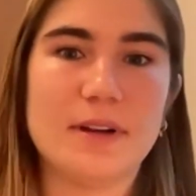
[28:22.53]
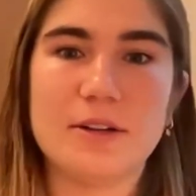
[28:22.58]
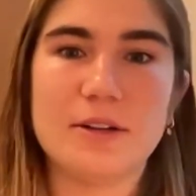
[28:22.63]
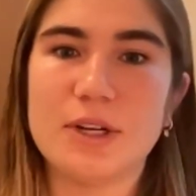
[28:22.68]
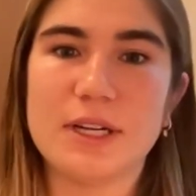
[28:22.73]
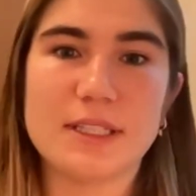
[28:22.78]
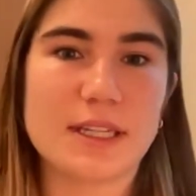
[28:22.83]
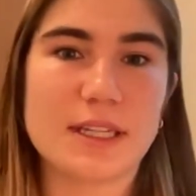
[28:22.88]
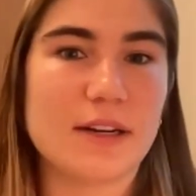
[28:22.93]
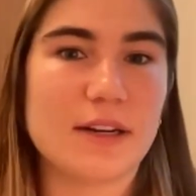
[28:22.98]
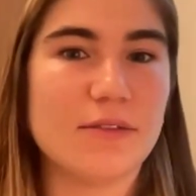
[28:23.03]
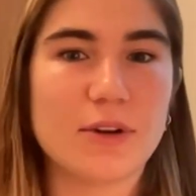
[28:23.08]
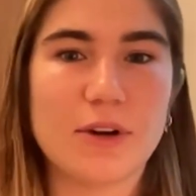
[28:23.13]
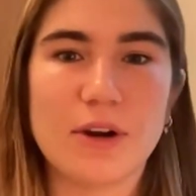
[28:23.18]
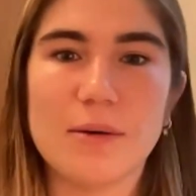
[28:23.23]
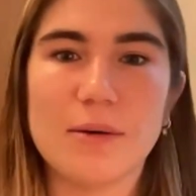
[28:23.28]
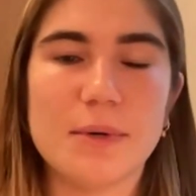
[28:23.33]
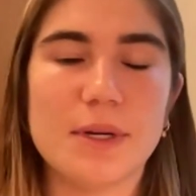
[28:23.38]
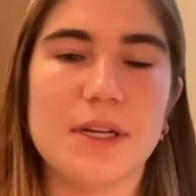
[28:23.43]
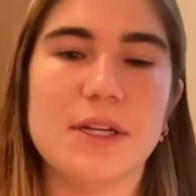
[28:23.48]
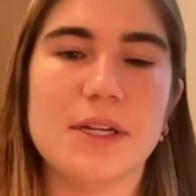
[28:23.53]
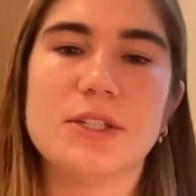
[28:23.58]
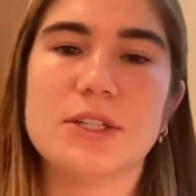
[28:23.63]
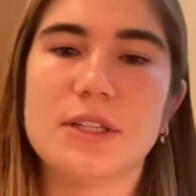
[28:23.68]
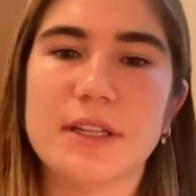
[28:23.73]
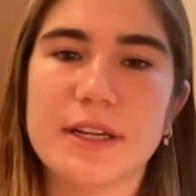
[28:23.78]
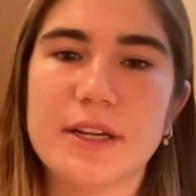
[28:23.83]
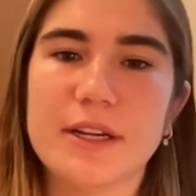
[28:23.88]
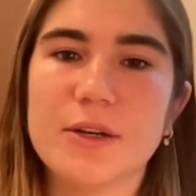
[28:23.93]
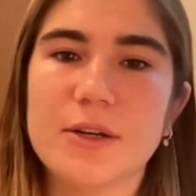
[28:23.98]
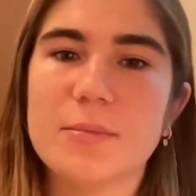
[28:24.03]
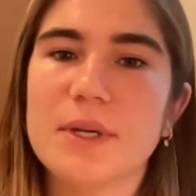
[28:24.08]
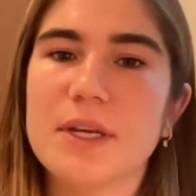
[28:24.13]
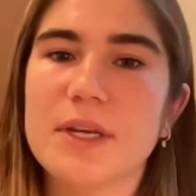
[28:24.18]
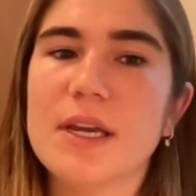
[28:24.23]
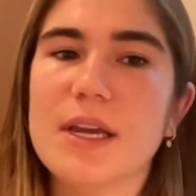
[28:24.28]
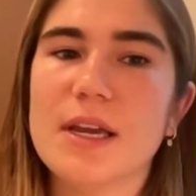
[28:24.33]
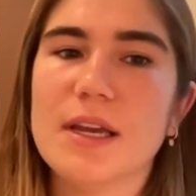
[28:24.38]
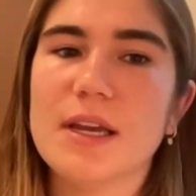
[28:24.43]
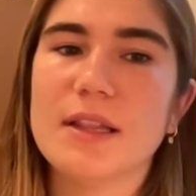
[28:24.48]
address kind of a combination
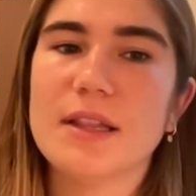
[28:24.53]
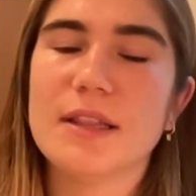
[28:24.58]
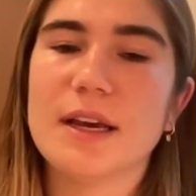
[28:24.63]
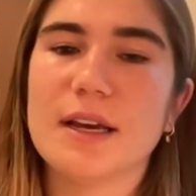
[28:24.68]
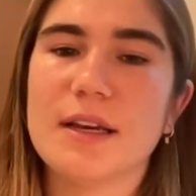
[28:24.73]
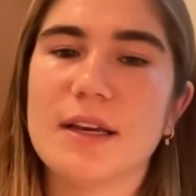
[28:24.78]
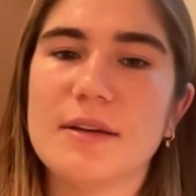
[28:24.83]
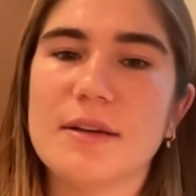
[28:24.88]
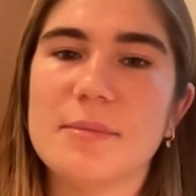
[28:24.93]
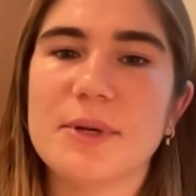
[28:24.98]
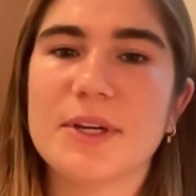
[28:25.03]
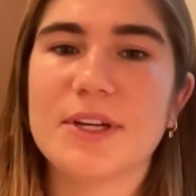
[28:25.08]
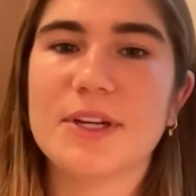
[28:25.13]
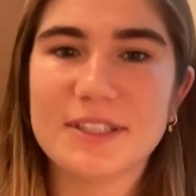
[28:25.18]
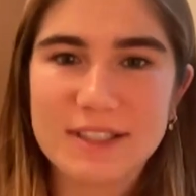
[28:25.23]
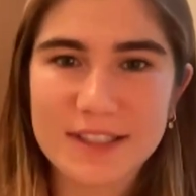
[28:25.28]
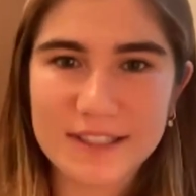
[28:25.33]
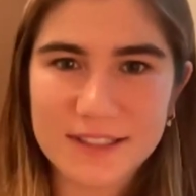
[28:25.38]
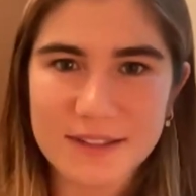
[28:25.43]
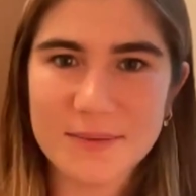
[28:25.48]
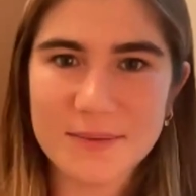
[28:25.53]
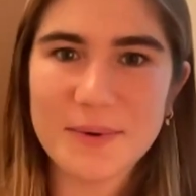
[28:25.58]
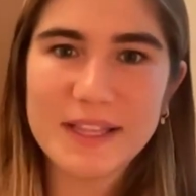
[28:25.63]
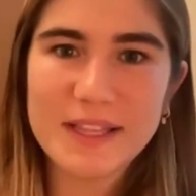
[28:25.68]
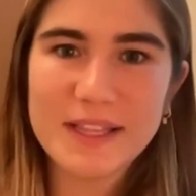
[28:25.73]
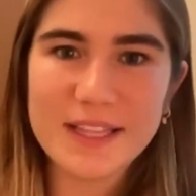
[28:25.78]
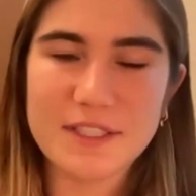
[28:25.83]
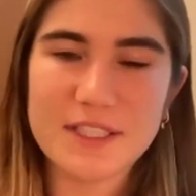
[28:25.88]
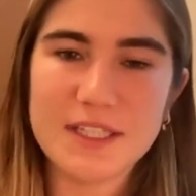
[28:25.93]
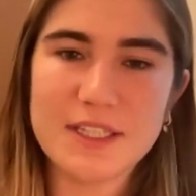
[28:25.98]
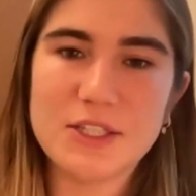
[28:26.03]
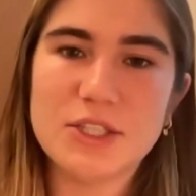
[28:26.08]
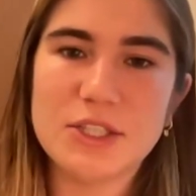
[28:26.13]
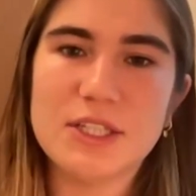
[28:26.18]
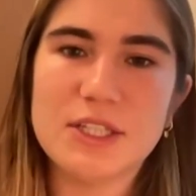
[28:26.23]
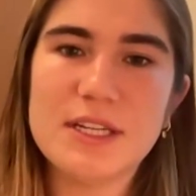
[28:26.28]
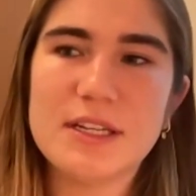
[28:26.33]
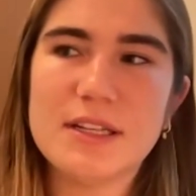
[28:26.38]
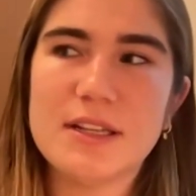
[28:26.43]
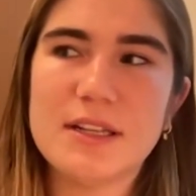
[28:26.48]
therapy, that because with
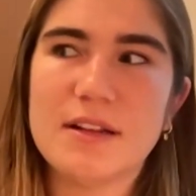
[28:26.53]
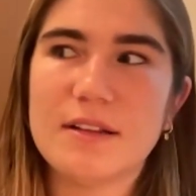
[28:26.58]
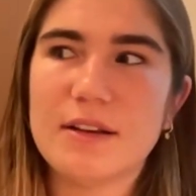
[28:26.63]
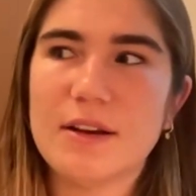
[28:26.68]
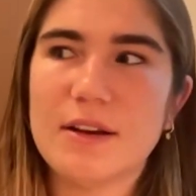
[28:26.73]
FSHD,